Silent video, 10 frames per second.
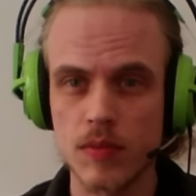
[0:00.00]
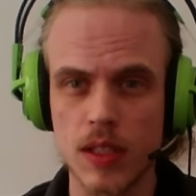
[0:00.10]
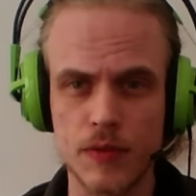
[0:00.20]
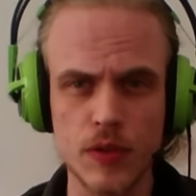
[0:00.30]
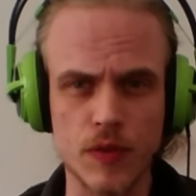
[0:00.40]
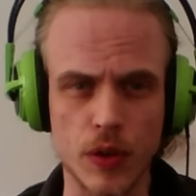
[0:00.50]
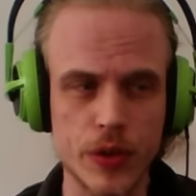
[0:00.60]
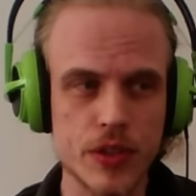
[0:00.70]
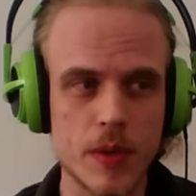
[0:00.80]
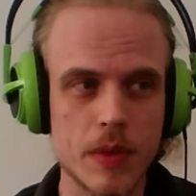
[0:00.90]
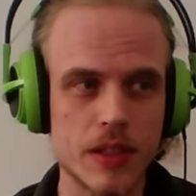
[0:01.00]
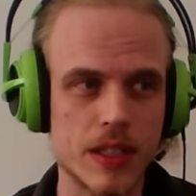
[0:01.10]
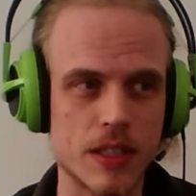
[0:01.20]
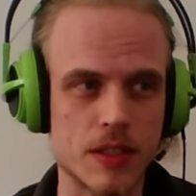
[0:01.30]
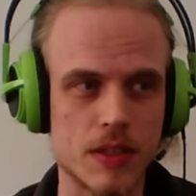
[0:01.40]
if you've learned something
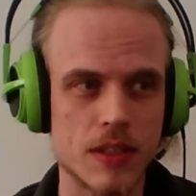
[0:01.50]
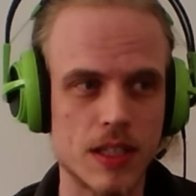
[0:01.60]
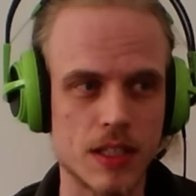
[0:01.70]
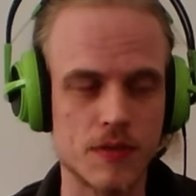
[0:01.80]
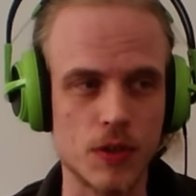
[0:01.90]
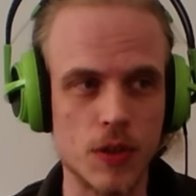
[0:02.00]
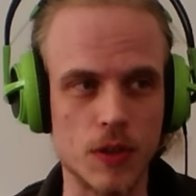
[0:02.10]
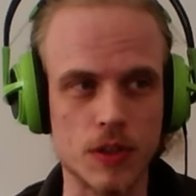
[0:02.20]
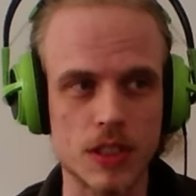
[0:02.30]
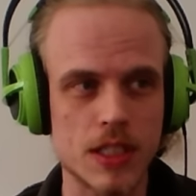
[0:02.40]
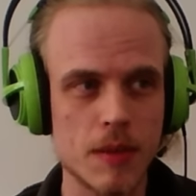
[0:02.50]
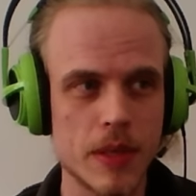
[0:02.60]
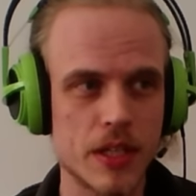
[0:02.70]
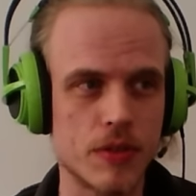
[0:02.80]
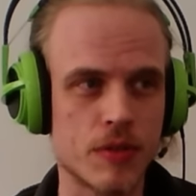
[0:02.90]
that's wrong, does that
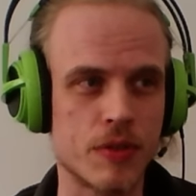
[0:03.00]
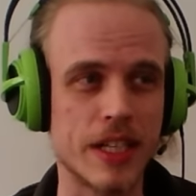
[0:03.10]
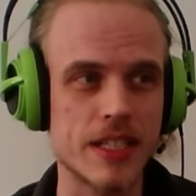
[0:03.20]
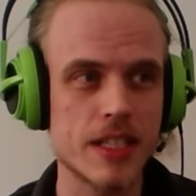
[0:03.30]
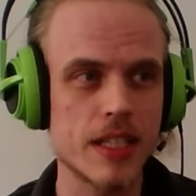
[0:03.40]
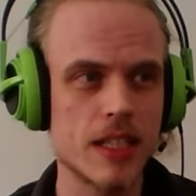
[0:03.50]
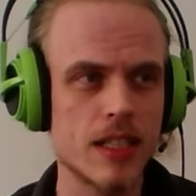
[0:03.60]
make you crazy?